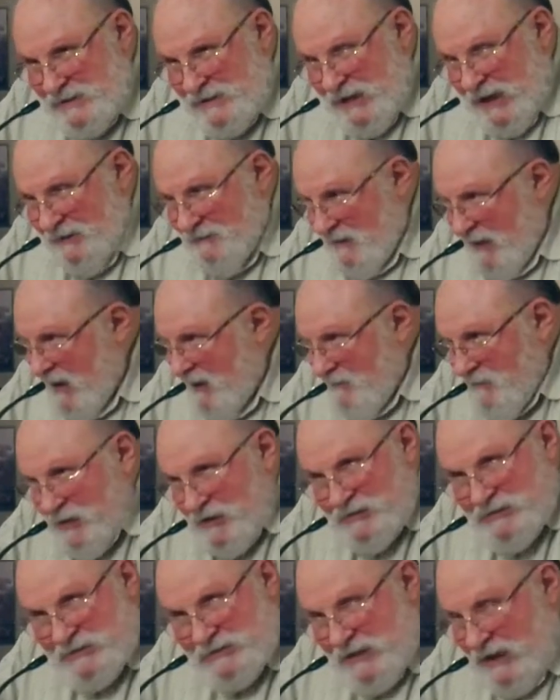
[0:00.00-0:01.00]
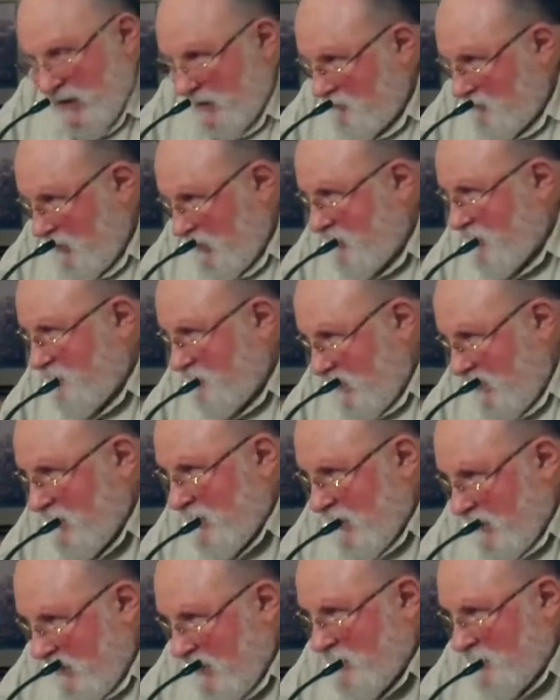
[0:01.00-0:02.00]
If any of us did, we'd,
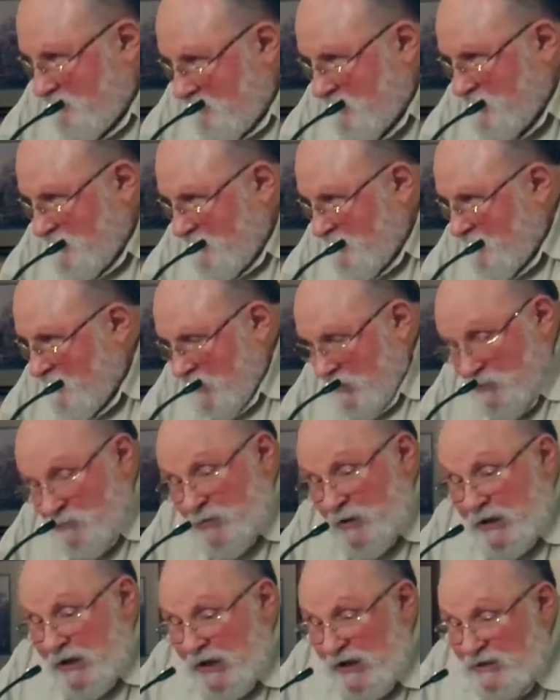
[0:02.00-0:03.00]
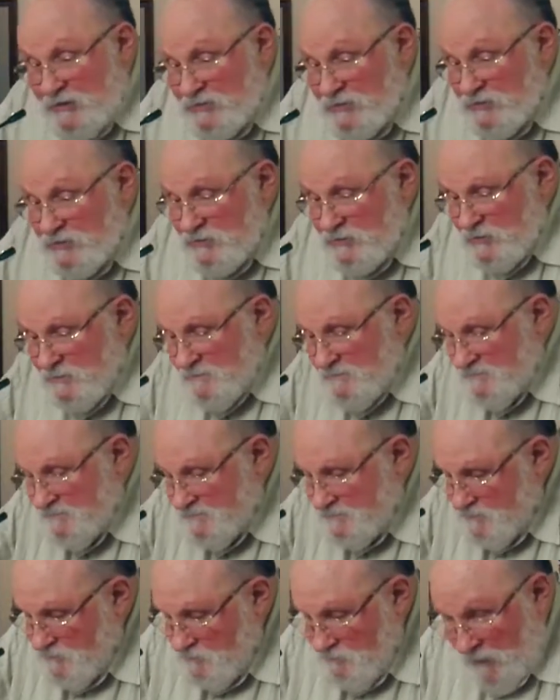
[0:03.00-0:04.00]
we'd get some pretty quick answers.
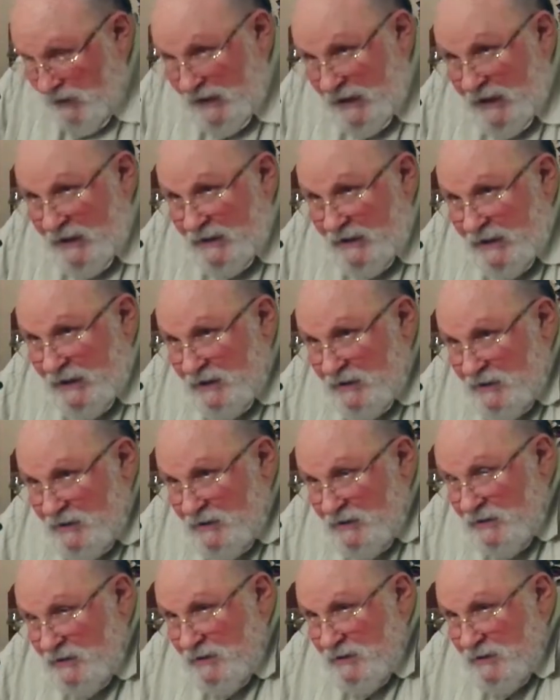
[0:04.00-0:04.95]
But he did.